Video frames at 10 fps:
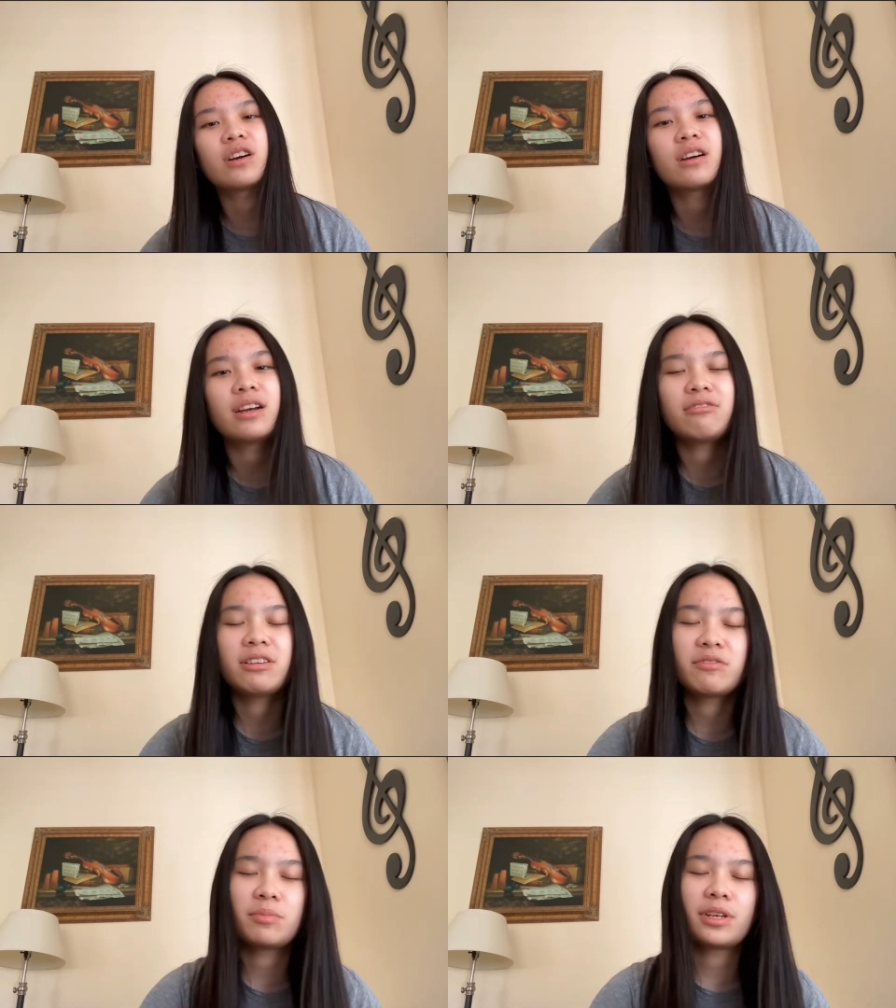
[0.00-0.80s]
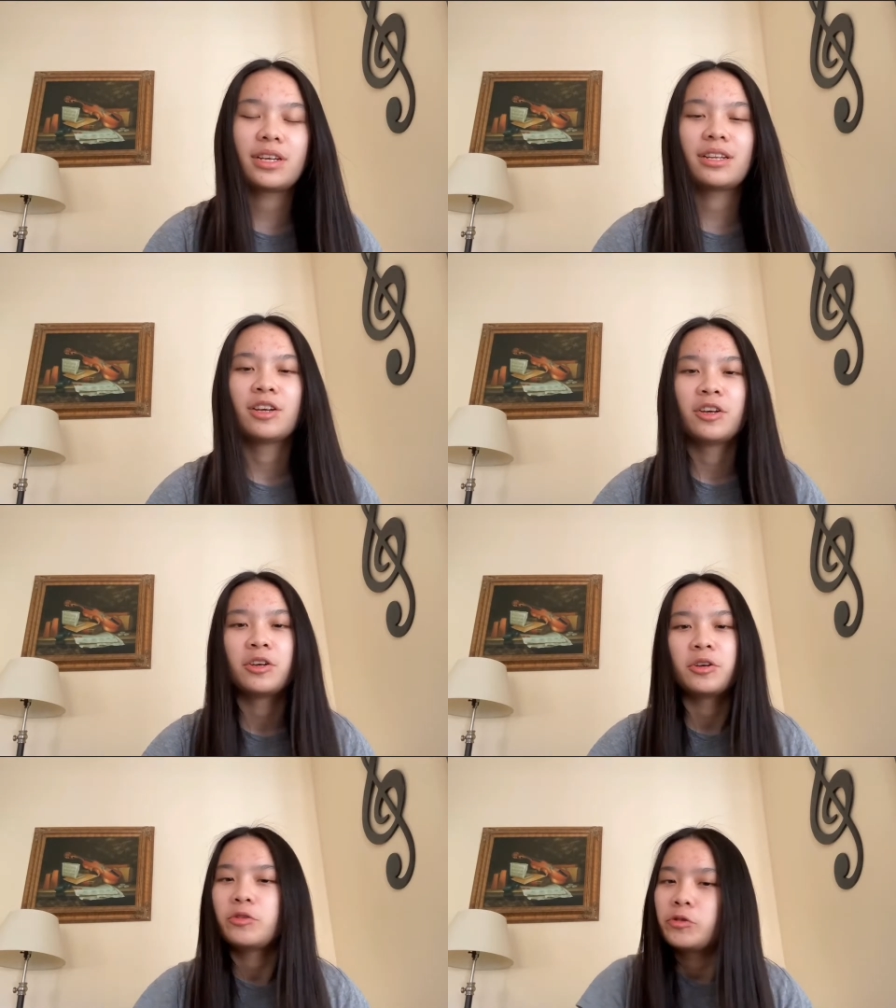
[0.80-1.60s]
I'm gonna
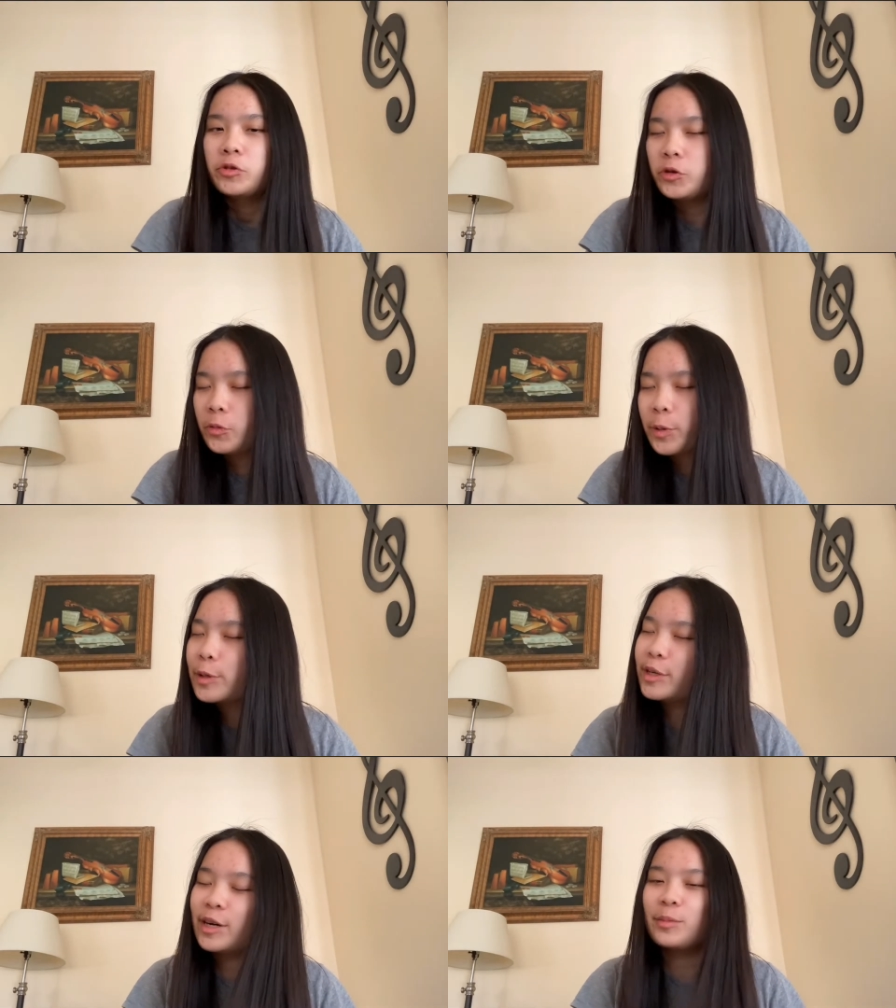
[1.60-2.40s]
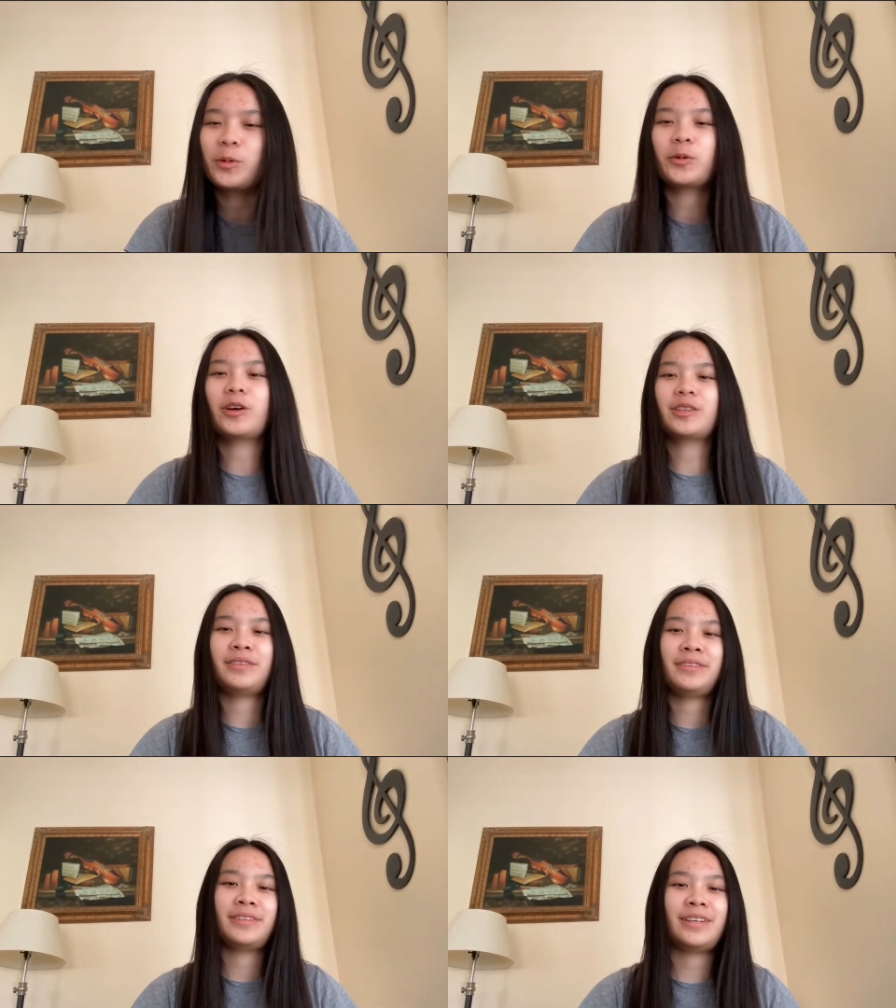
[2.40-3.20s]
play too much Animal
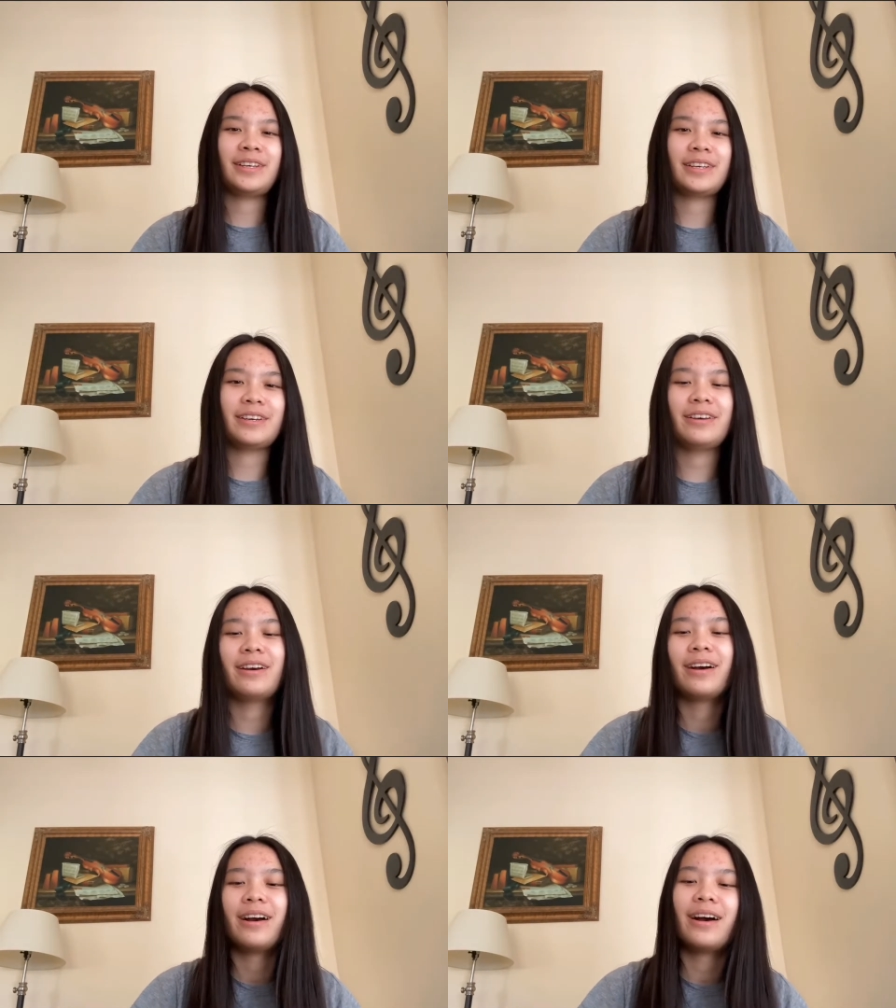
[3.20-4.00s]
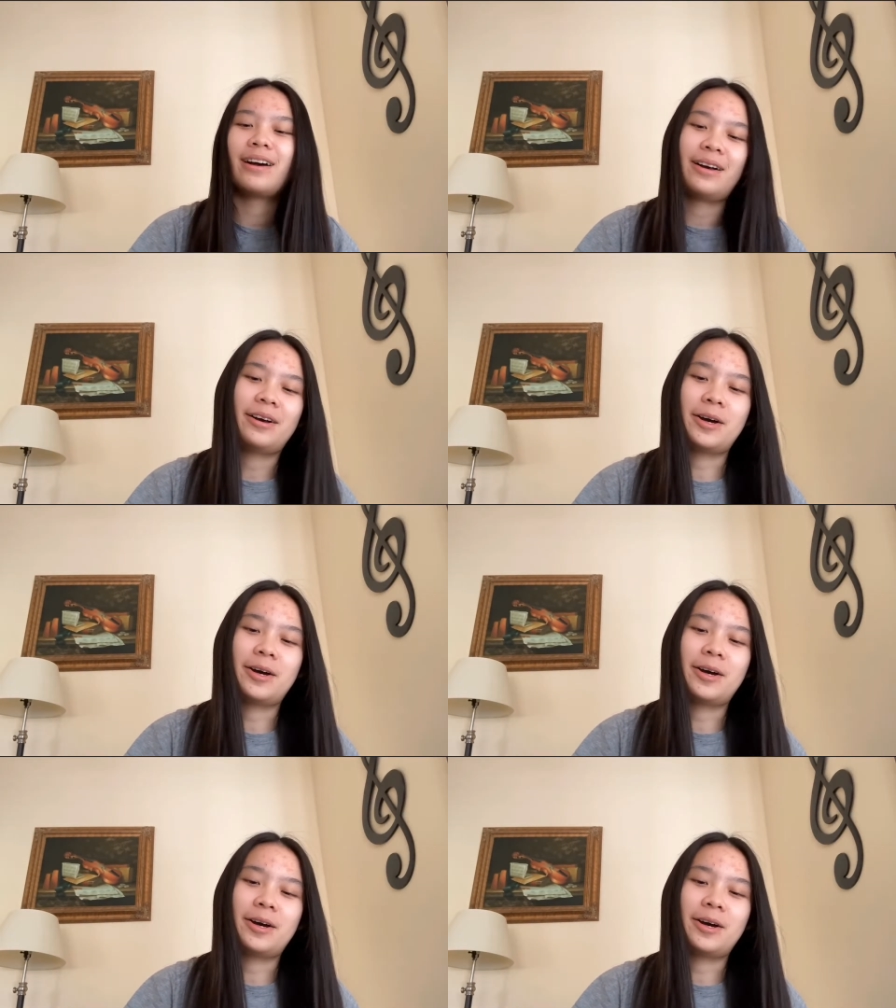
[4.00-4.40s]
Crossing today yet.